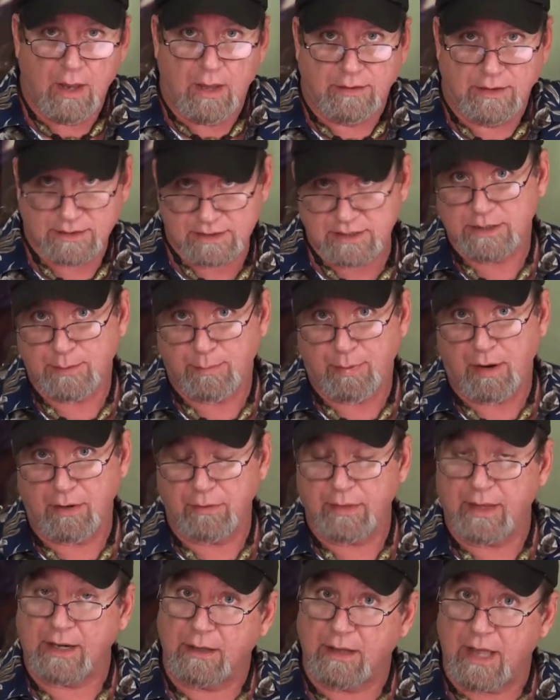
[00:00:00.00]
This is the
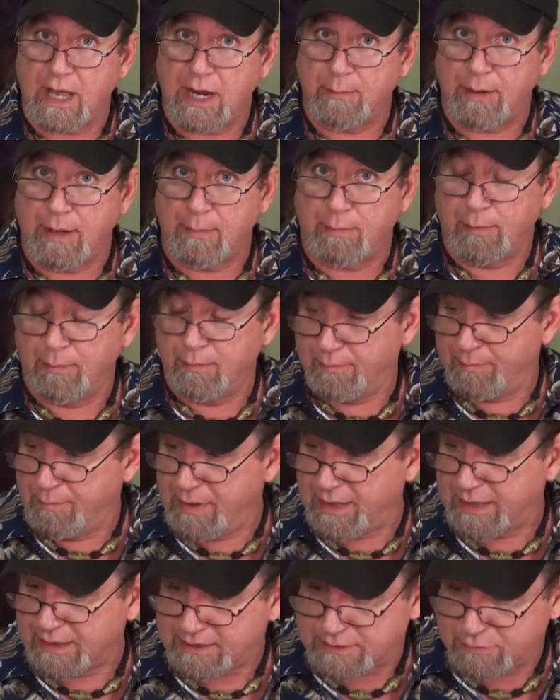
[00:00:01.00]
part that a lot of people
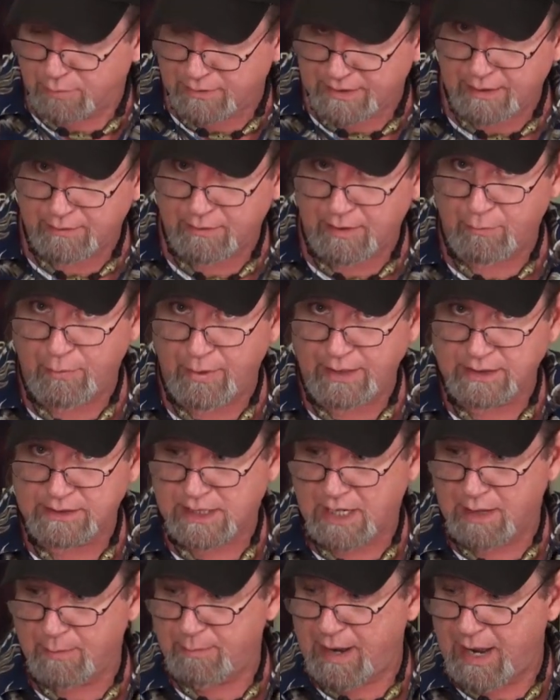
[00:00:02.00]
miss. When the wings
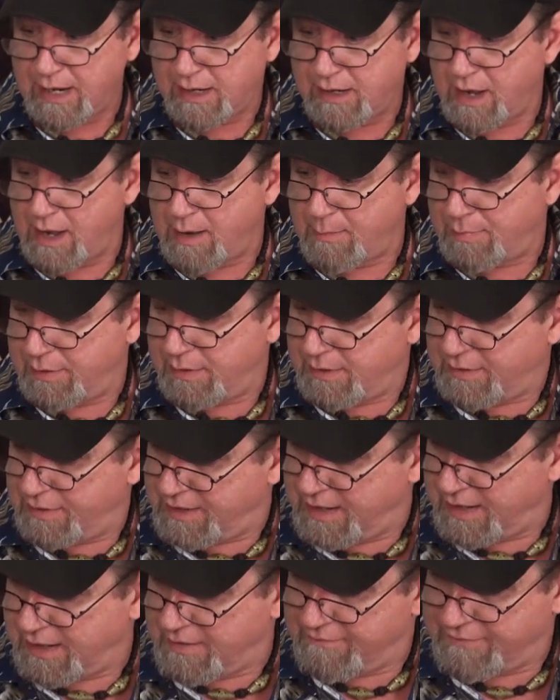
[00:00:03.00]
come back up,
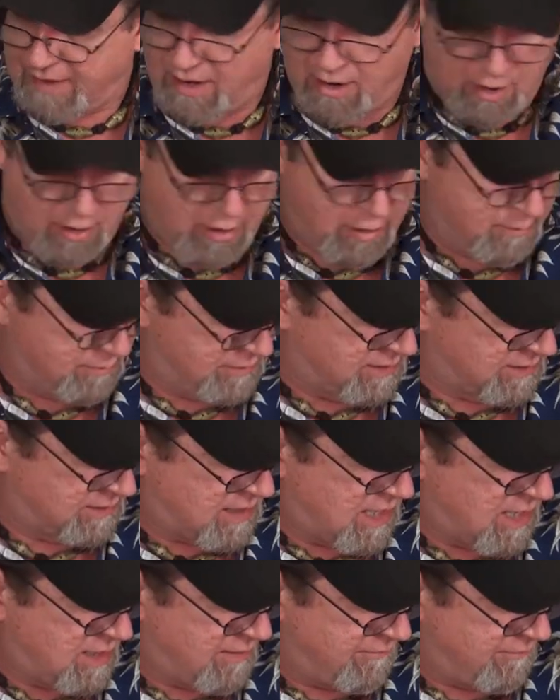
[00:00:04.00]
think of the arms as
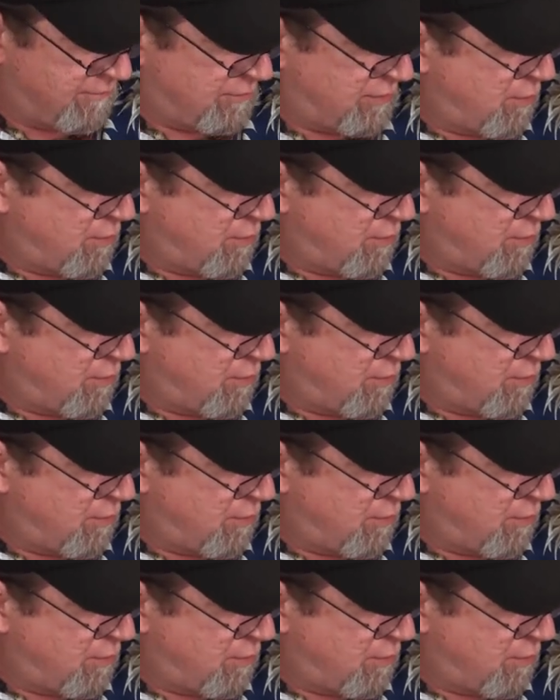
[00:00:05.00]
kind of